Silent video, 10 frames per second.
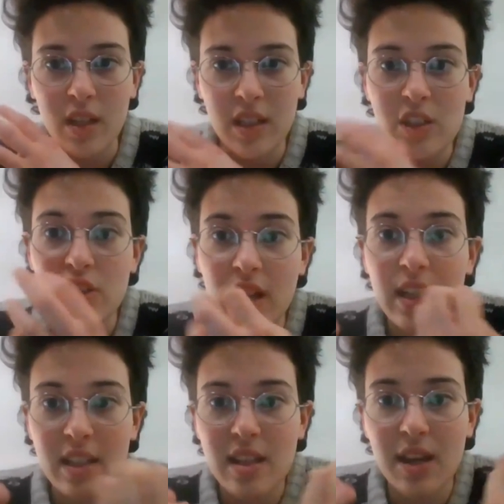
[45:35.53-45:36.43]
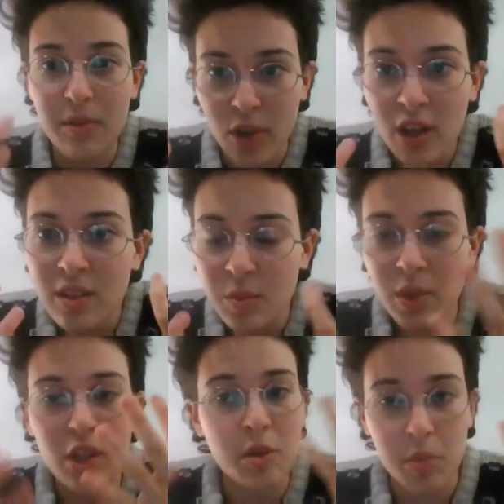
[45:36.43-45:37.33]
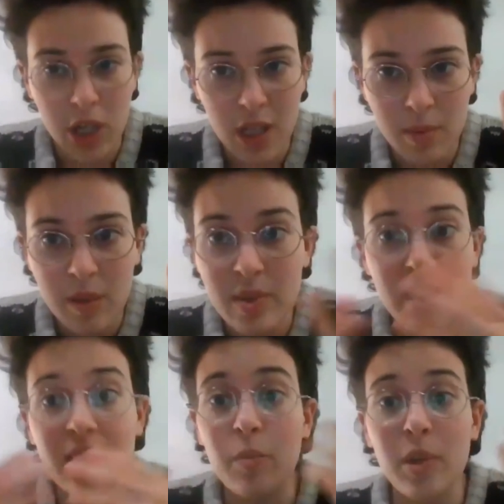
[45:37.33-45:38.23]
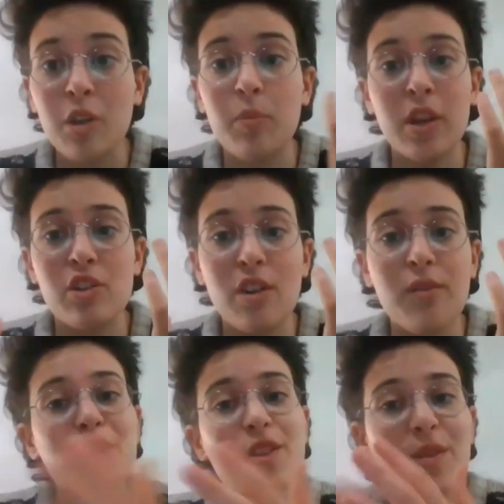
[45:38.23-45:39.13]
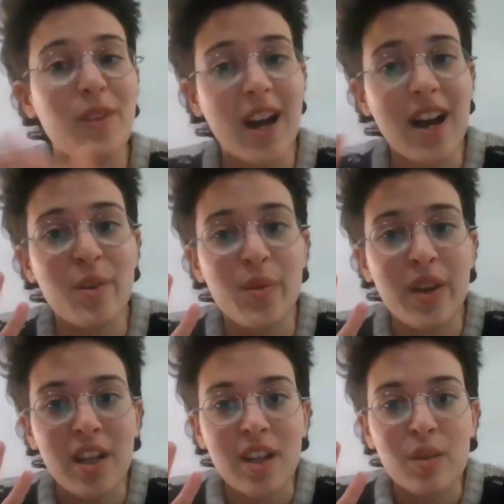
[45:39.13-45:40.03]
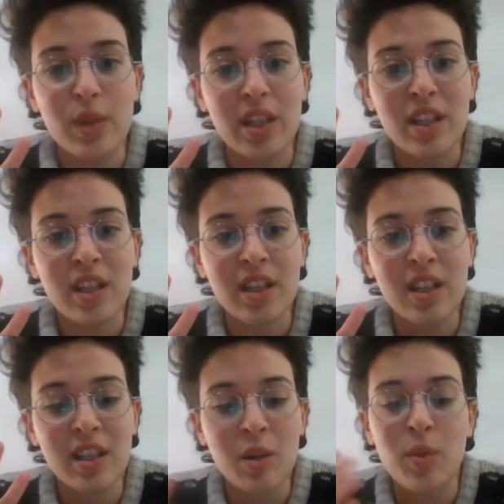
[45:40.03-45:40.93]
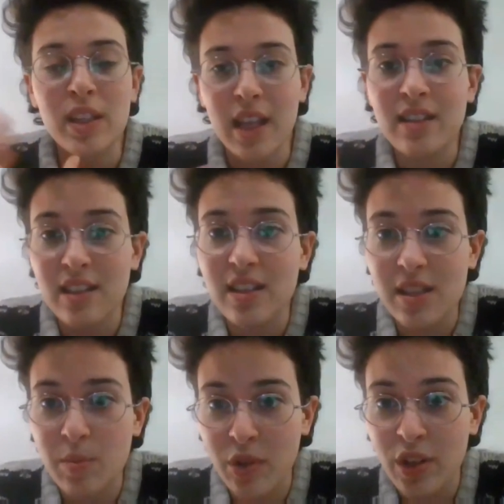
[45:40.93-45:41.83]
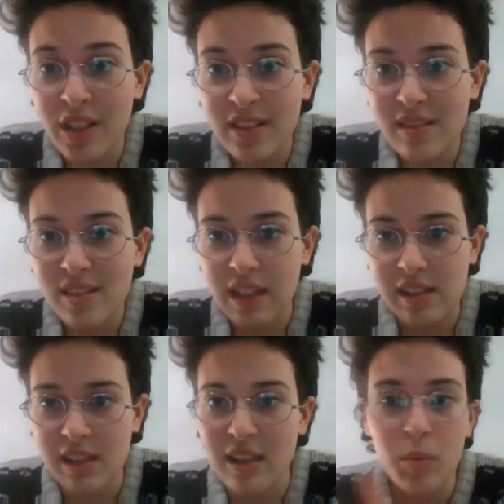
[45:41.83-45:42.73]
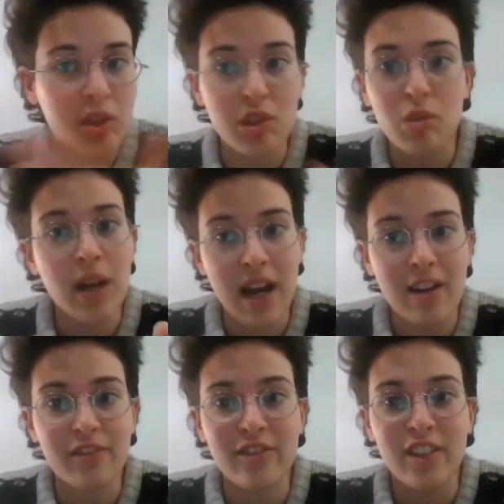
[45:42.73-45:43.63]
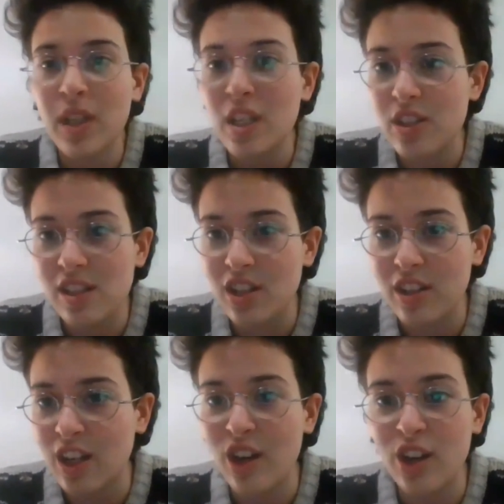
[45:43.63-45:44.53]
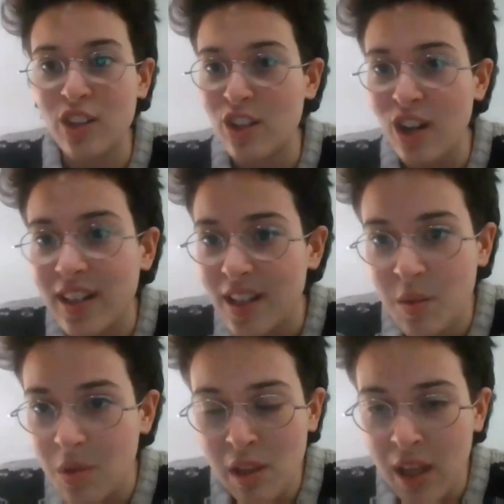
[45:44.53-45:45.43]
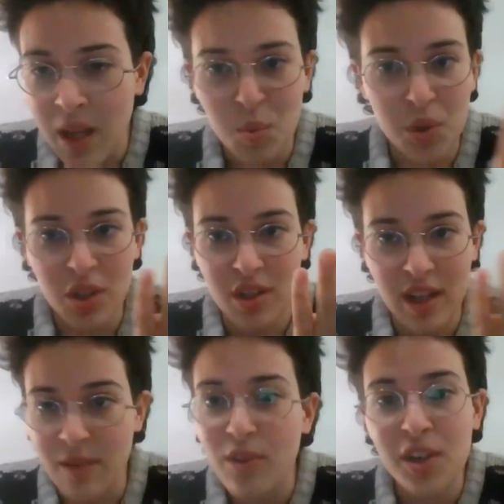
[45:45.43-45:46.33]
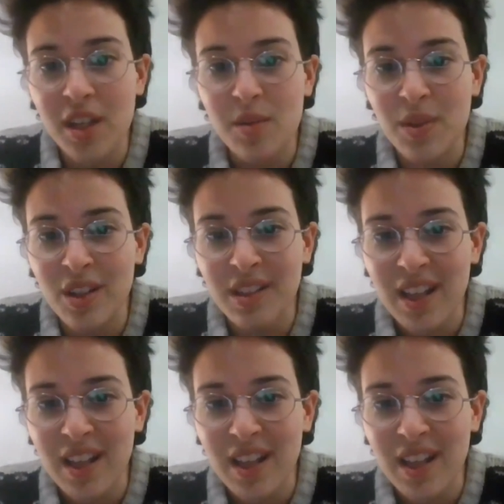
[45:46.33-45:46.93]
each side is at fault, what are the problems, seeing the bigger picture of also of how we like what led to this point, and seeing that we do have two nations here that are not equal and were never equal.